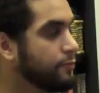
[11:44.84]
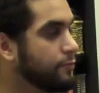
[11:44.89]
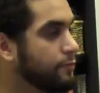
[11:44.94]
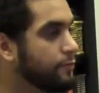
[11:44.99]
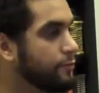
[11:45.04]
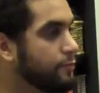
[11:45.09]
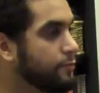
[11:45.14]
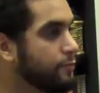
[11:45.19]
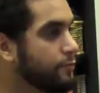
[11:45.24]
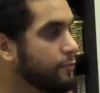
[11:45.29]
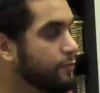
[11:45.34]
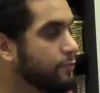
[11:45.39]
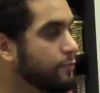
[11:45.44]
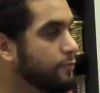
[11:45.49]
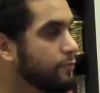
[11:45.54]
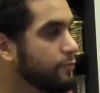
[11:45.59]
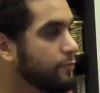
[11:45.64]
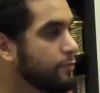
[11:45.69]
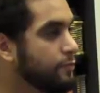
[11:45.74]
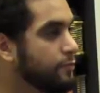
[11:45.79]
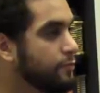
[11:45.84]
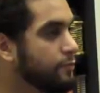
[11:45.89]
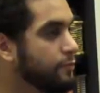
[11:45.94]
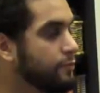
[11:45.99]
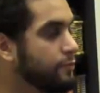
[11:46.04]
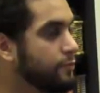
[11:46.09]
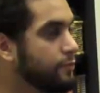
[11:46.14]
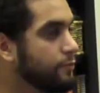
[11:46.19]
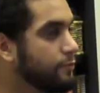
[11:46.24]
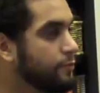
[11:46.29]

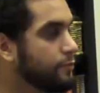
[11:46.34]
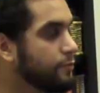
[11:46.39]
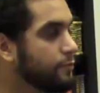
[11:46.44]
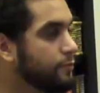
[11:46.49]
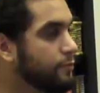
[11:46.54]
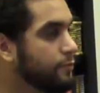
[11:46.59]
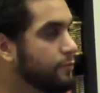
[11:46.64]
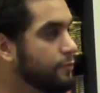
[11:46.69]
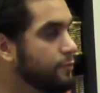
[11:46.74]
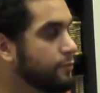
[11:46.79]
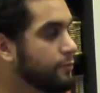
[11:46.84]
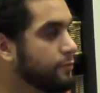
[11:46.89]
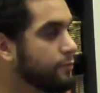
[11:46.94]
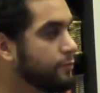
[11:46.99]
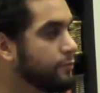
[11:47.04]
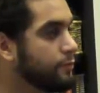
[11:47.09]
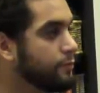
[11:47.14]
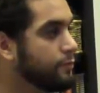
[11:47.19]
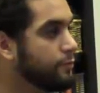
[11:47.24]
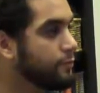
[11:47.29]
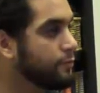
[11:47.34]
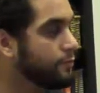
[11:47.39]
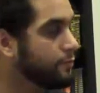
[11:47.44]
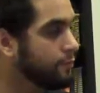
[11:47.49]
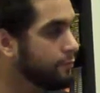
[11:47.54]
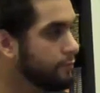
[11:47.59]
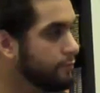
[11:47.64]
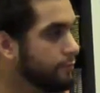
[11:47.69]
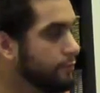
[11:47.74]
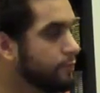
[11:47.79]

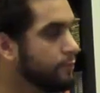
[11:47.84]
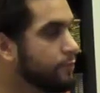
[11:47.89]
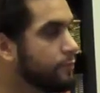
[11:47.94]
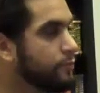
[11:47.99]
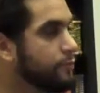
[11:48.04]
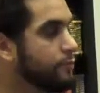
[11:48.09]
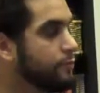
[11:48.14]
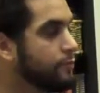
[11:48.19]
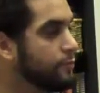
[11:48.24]
[no speech]